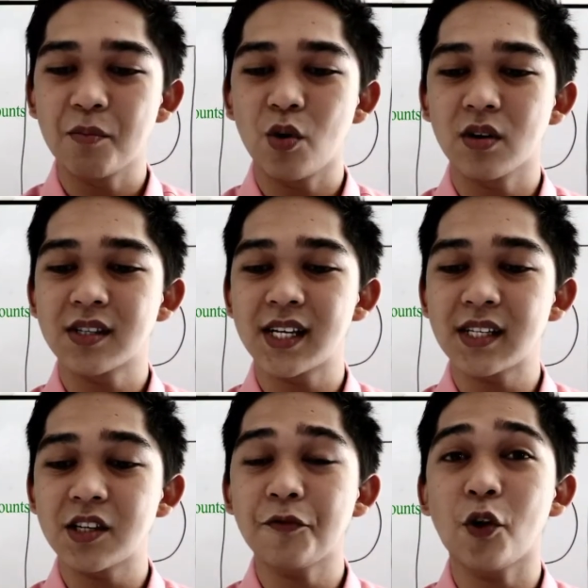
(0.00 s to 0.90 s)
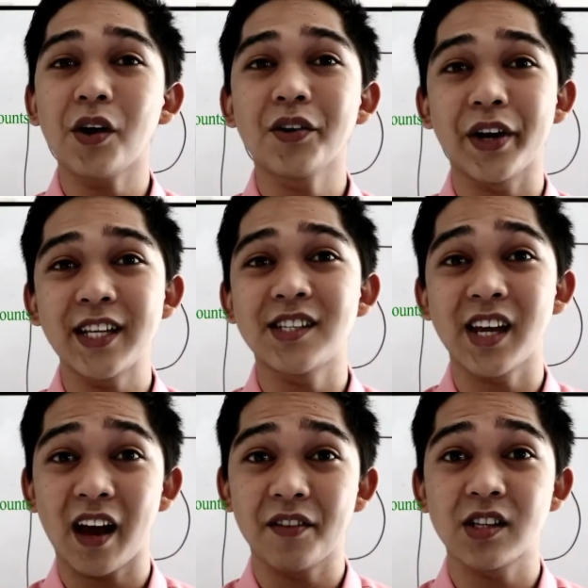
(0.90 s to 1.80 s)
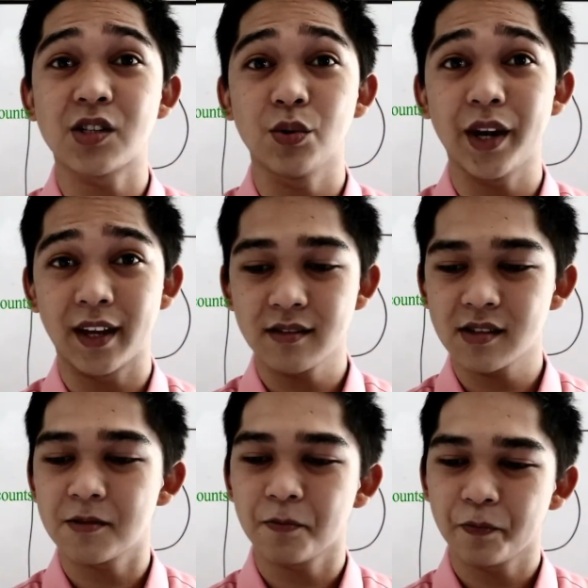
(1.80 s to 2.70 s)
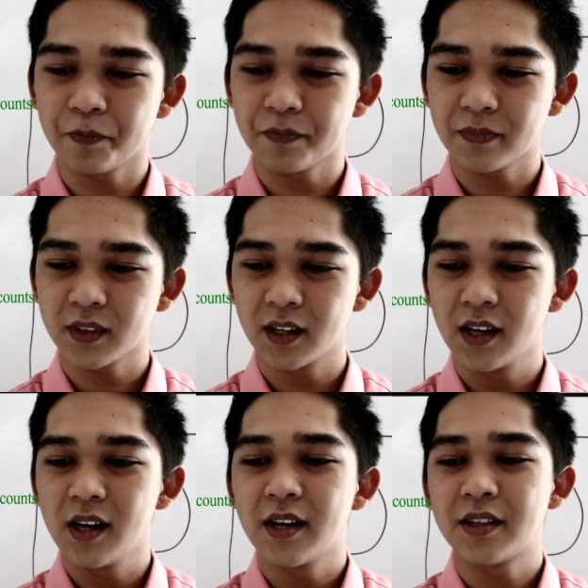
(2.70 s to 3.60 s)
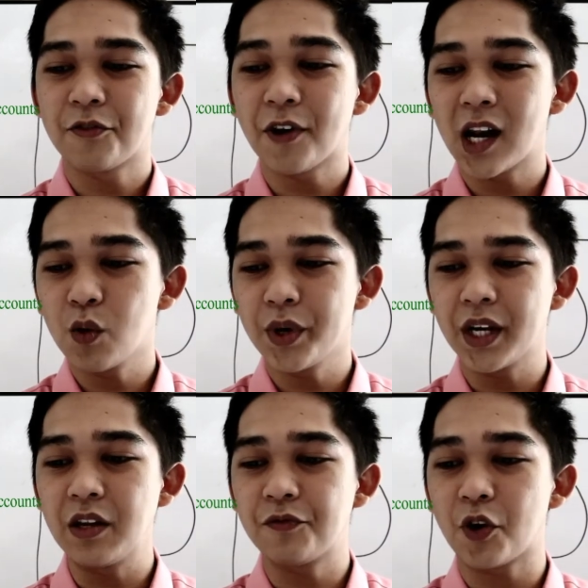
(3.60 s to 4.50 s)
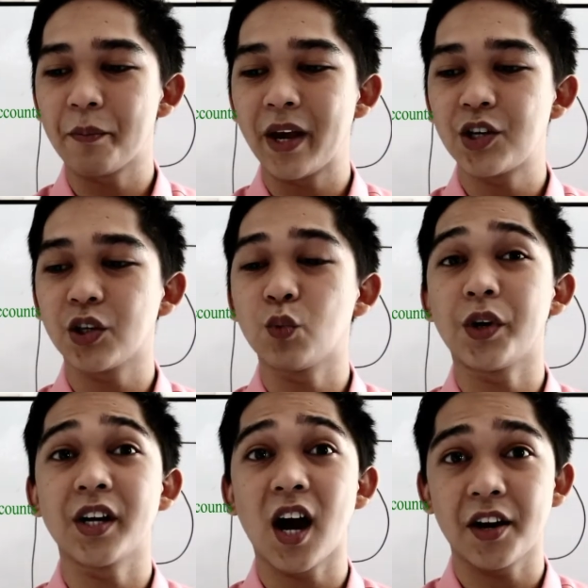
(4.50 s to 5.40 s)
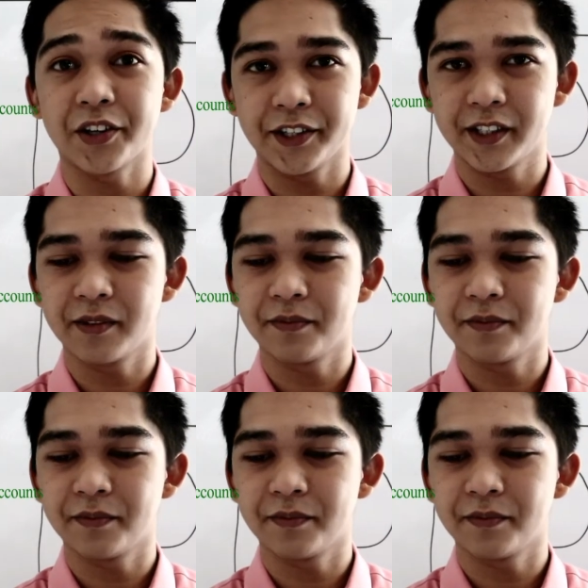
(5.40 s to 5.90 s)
among 64 grade 7 students, the following information were gathered.